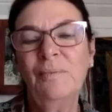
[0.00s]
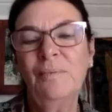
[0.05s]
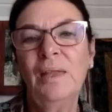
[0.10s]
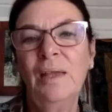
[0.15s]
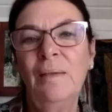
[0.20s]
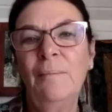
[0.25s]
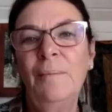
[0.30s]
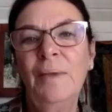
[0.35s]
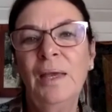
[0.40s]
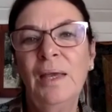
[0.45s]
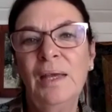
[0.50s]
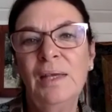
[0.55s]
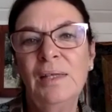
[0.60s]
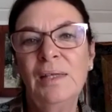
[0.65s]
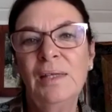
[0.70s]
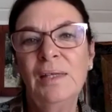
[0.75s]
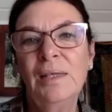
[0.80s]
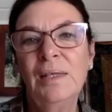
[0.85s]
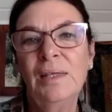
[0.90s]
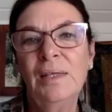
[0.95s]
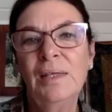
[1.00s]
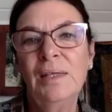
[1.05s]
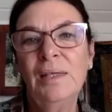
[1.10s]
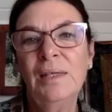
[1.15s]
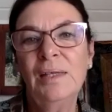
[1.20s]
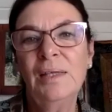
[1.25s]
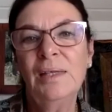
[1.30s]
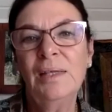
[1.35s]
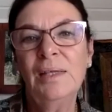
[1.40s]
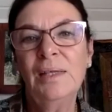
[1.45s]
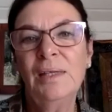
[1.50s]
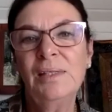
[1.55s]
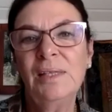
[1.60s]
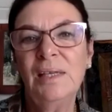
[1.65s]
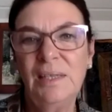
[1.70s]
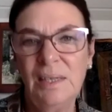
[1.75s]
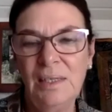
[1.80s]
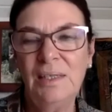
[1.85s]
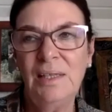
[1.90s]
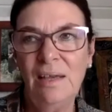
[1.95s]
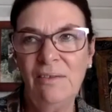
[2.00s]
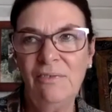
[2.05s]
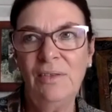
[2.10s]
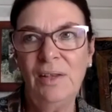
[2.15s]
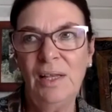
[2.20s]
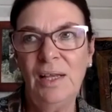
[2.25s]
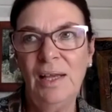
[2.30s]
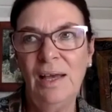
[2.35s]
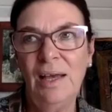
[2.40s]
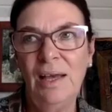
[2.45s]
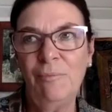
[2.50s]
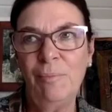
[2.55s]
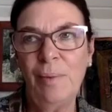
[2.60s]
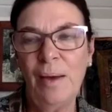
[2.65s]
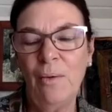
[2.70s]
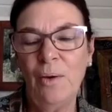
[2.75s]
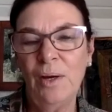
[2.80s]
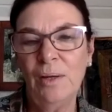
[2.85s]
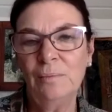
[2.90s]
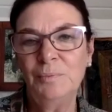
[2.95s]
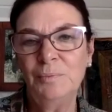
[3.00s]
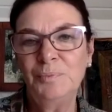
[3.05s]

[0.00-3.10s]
because he did definitely have power.